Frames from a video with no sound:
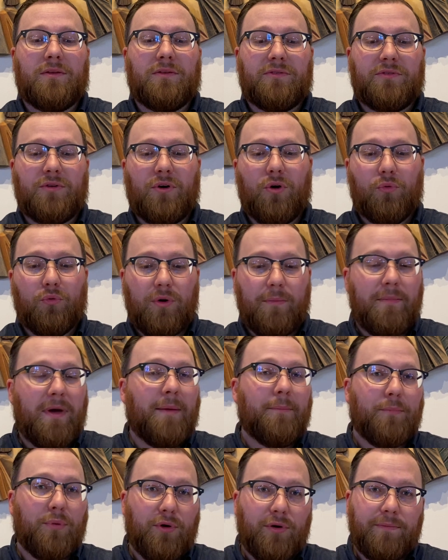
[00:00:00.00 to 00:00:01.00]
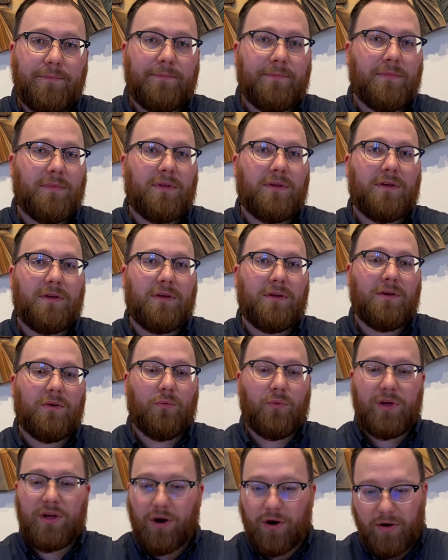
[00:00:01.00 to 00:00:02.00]
So remember,
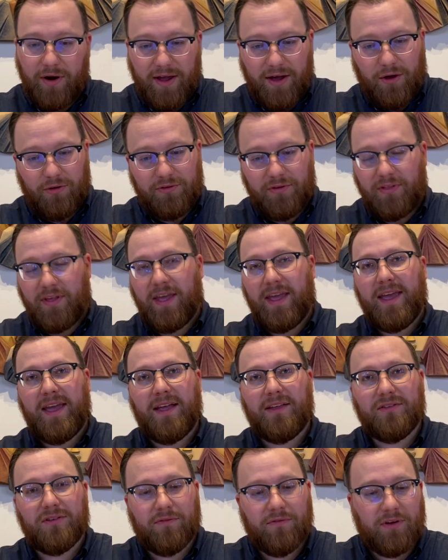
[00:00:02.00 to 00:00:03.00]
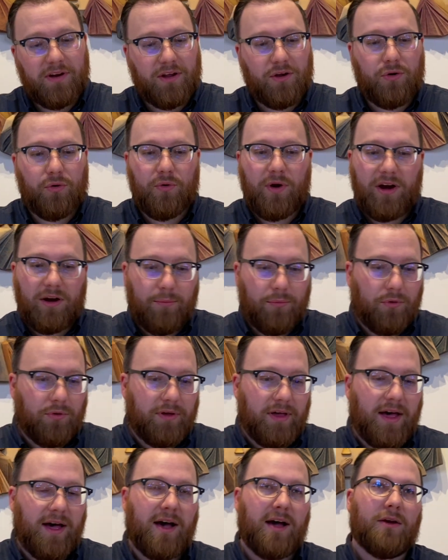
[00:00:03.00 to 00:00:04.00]
we are held in the hands of an incredible
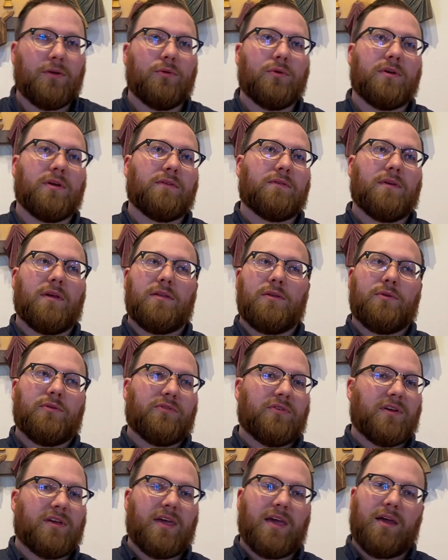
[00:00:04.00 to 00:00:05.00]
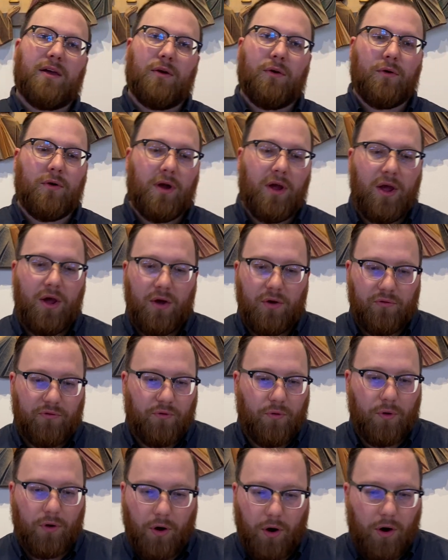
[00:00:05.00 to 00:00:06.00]
God who continues to care
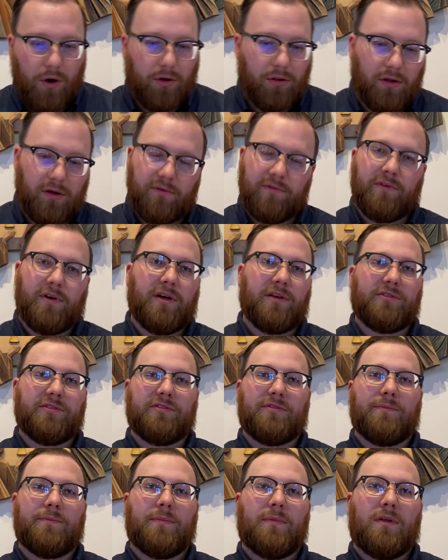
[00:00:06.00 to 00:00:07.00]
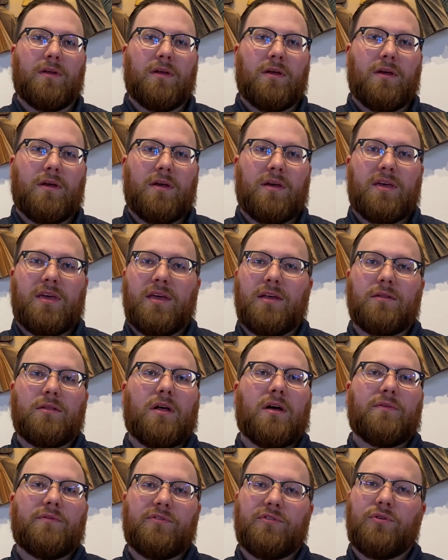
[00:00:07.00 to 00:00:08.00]
for all of us. He
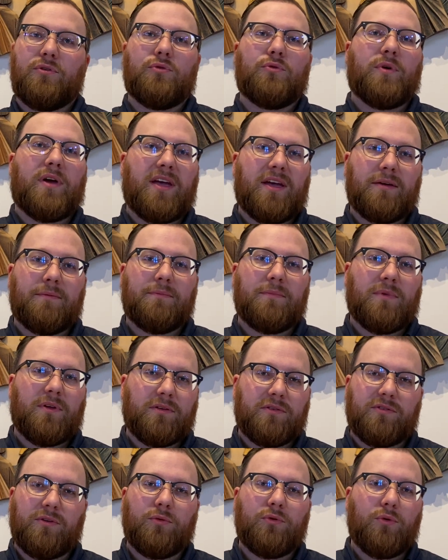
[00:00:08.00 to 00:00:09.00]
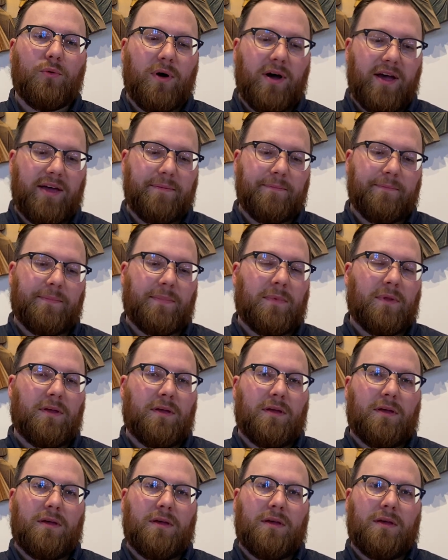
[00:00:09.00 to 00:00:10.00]
loves you, and so do I.
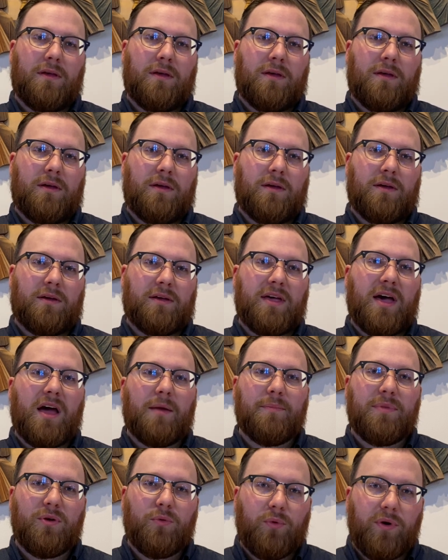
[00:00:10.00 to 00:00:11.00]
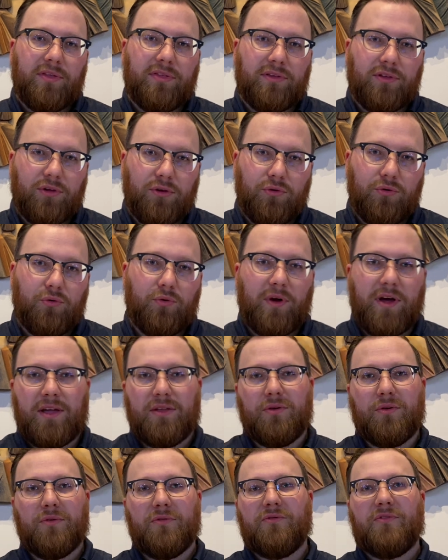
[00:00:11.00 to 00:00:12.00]
God be with you
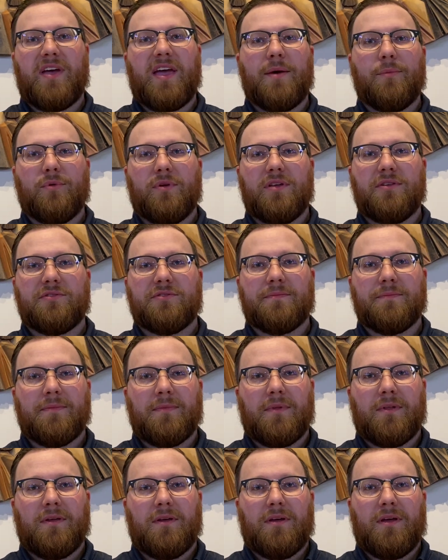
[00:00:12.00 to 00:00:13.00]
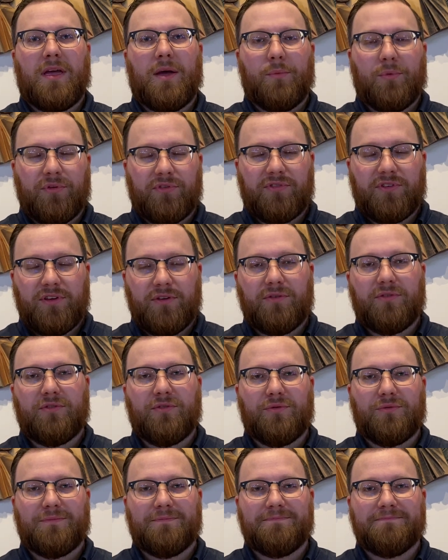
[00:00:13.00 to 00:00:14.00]
and your families, and we'll see you
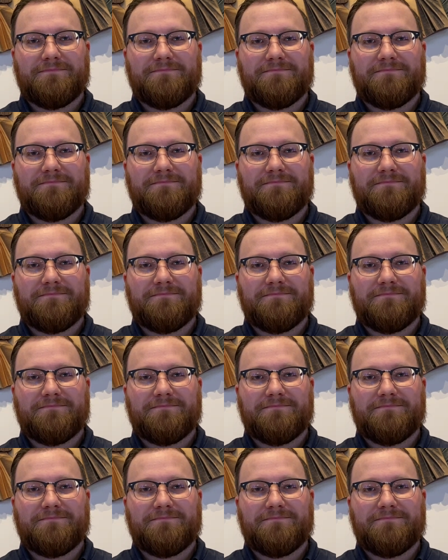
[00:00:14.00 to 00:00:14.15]
soon.